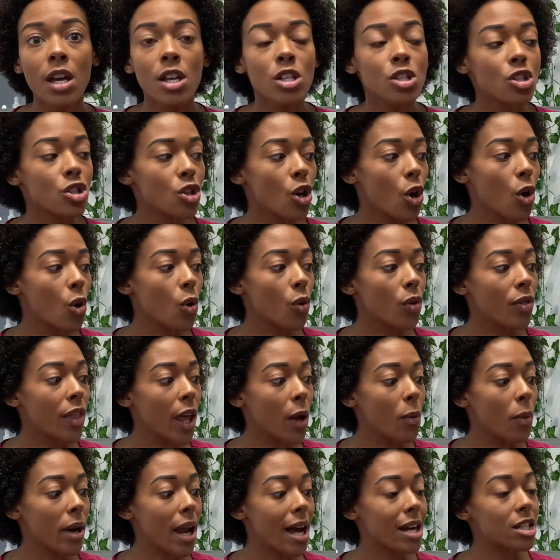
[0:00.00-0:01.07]
So they
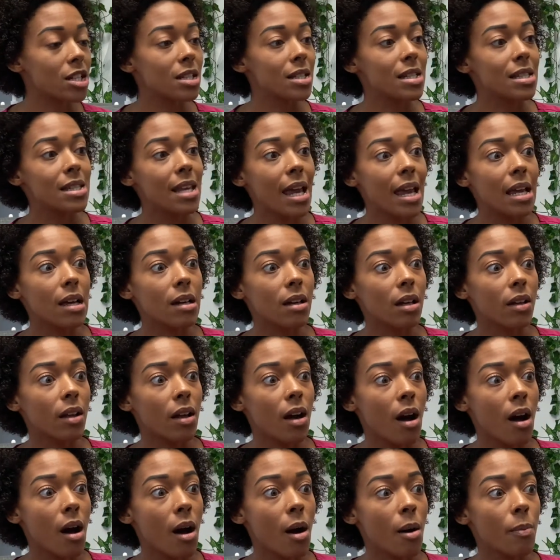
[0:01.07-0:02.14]
would actually take
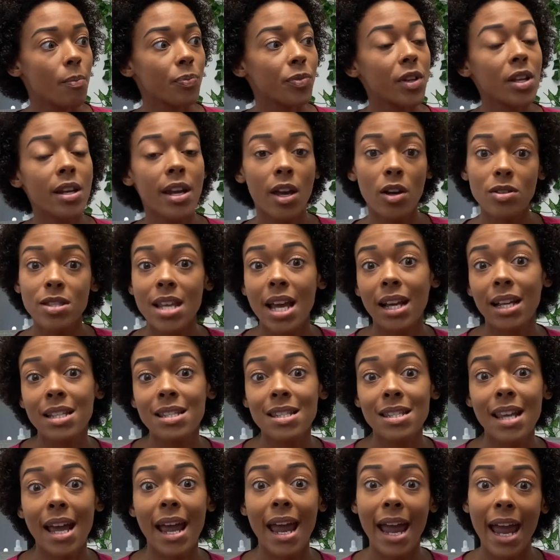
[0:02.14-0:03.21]
the nail tech and
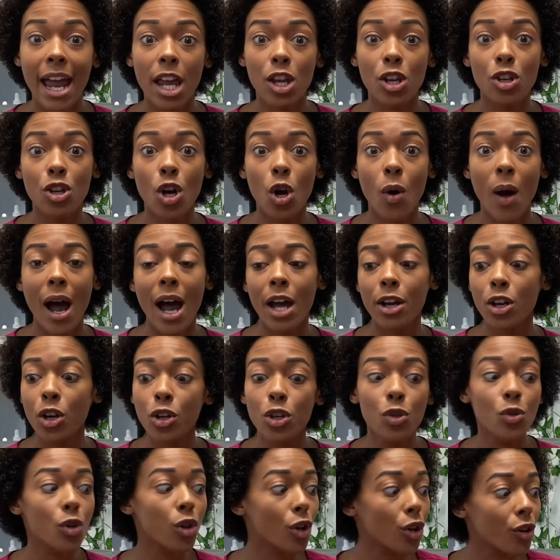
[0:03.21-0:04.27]
say, hey, I know
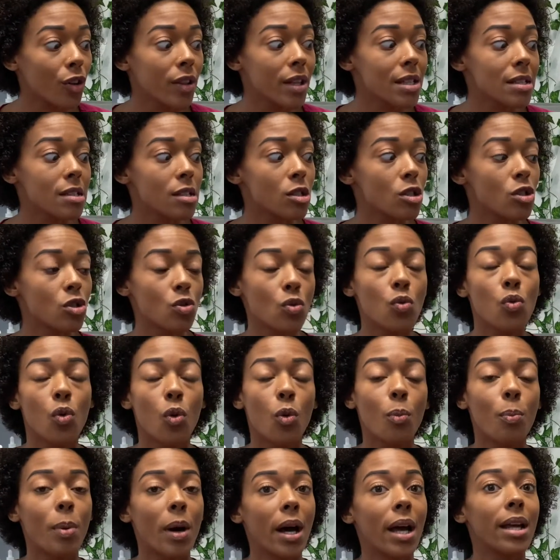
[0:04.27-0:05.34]
you learned this in
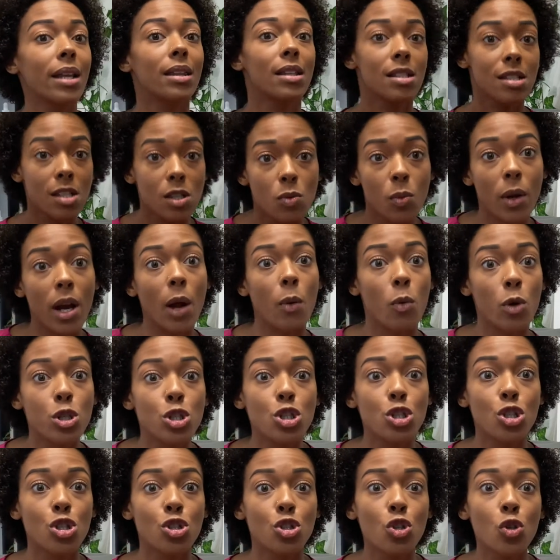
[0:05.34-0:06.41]
school, but this is what I want
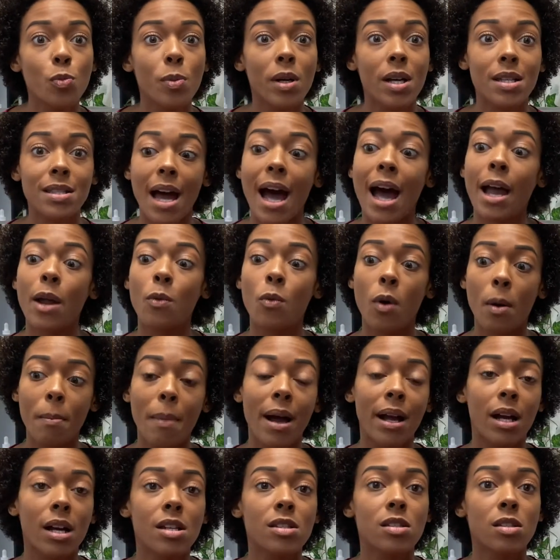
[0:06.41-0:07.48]
you to do because I want my
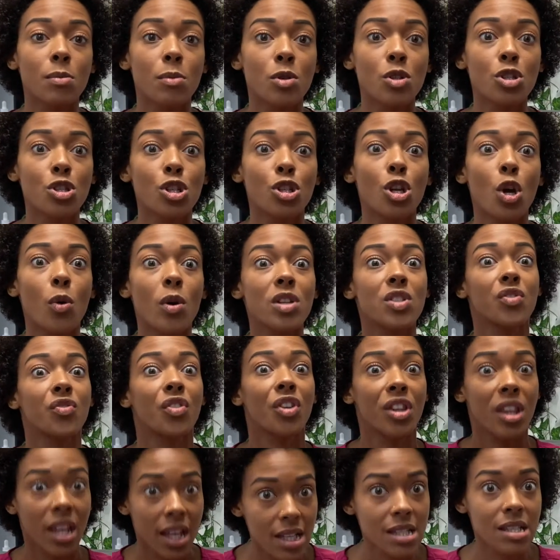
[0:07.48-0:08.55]
customers to know us for
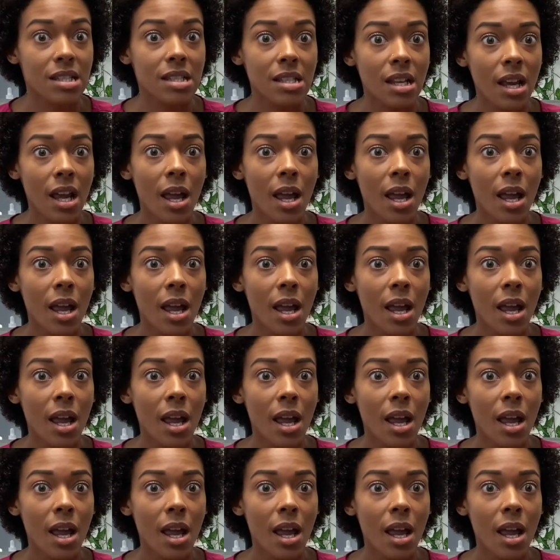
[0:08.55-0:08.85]
this.